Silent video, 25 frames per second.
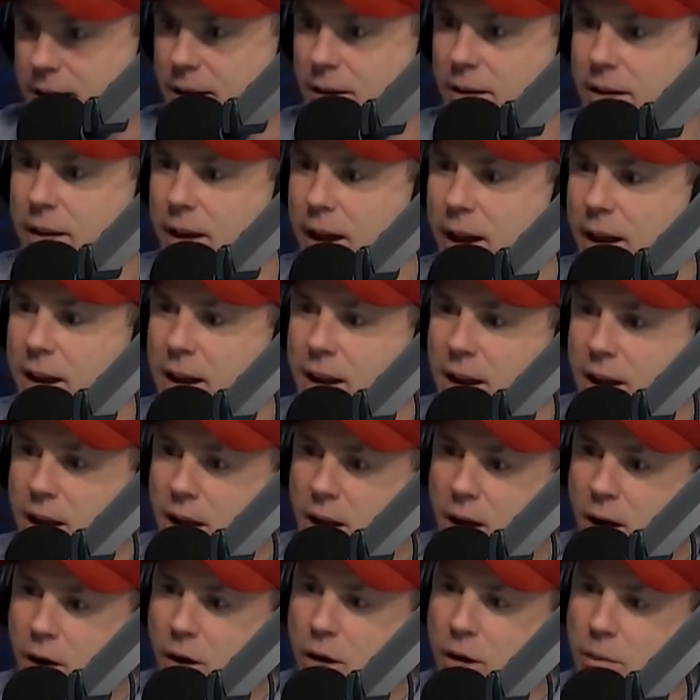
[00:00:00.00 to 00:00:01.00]
okay,
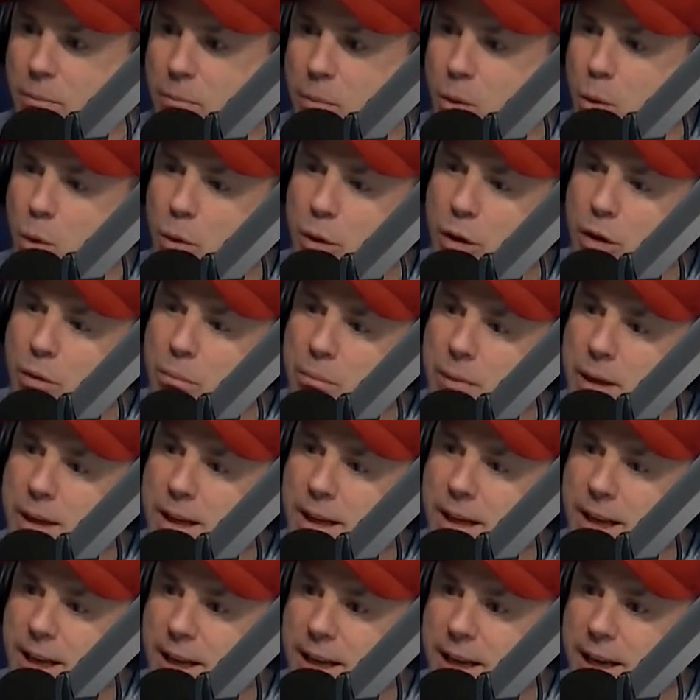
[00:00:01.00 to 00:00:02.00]
on more than $1
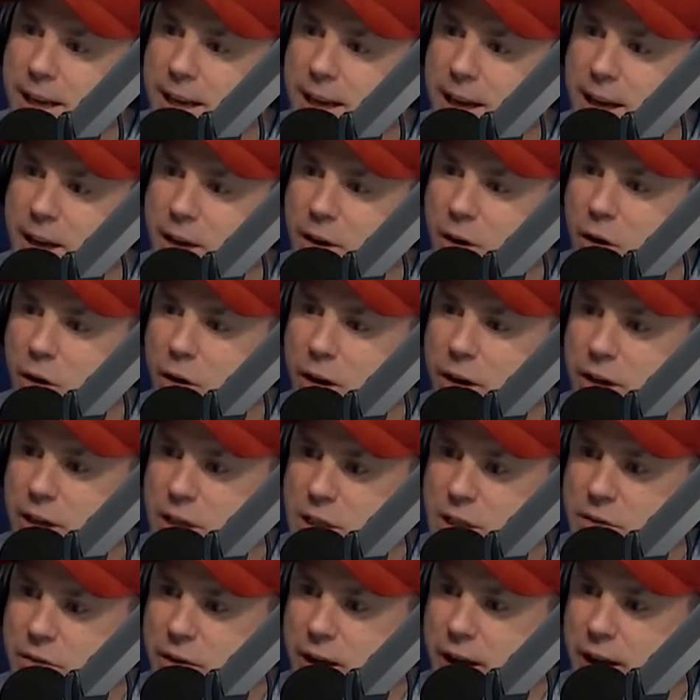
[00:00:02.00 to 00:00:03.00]
million a year at 19 years
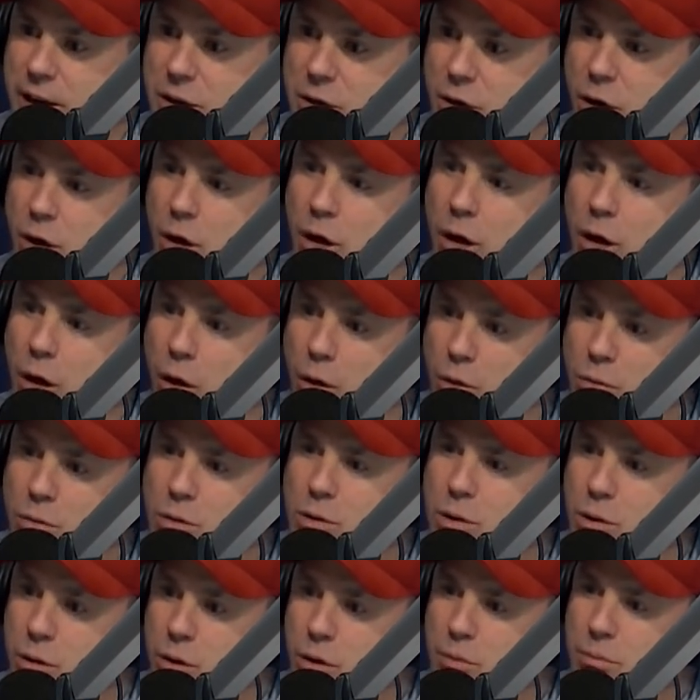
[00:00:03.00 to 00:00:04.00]
of age on a
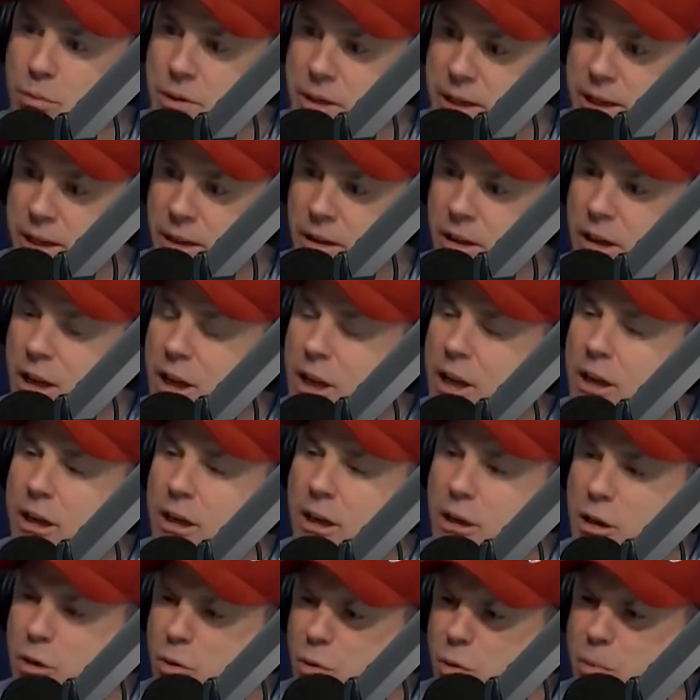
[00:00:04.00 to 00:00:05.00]
long-term deal,
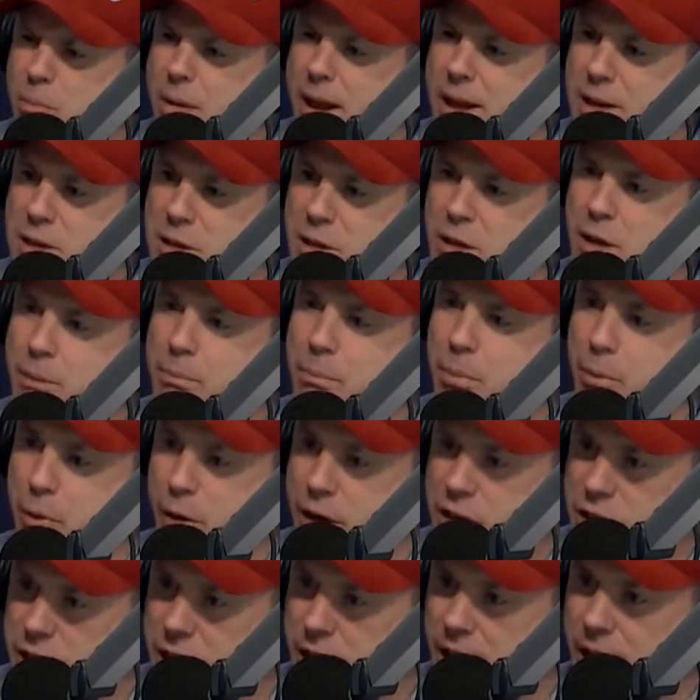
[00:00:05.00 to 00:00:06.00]
can you imagine the
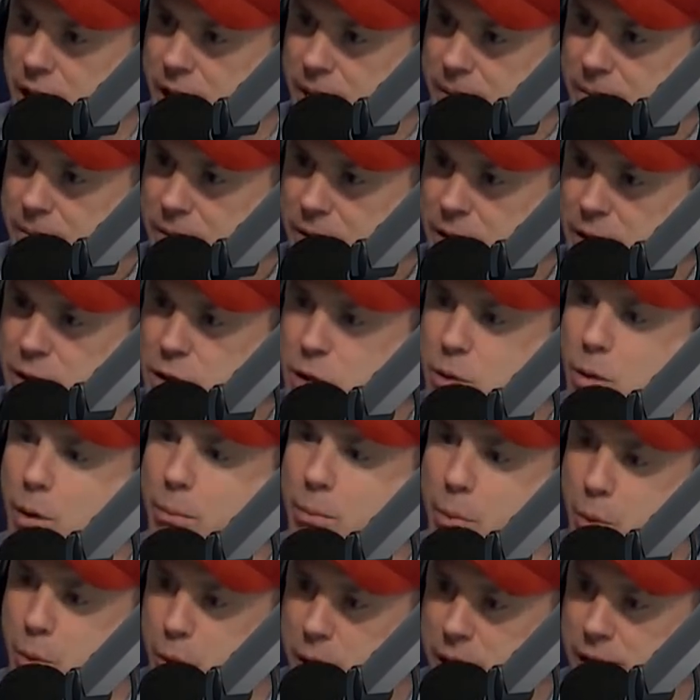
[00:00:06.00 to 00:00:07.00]
pressure that you are
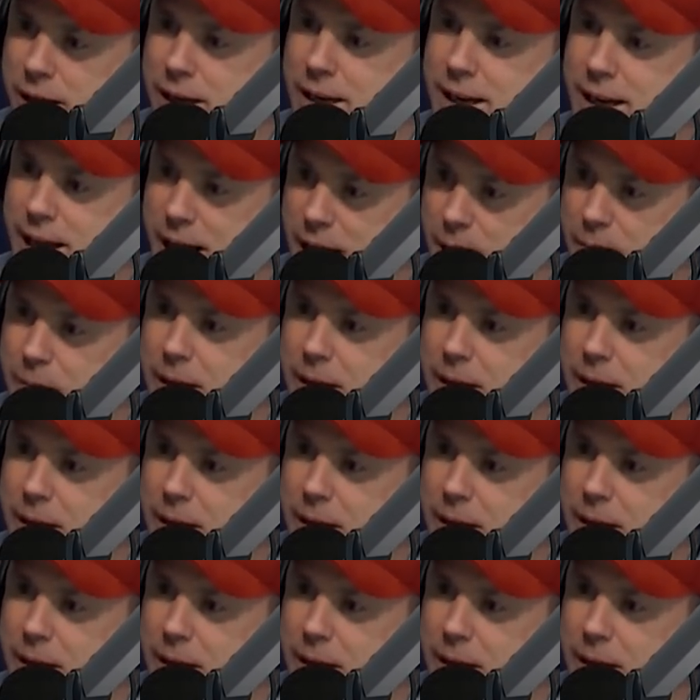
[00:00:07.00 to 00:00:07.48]
putting a young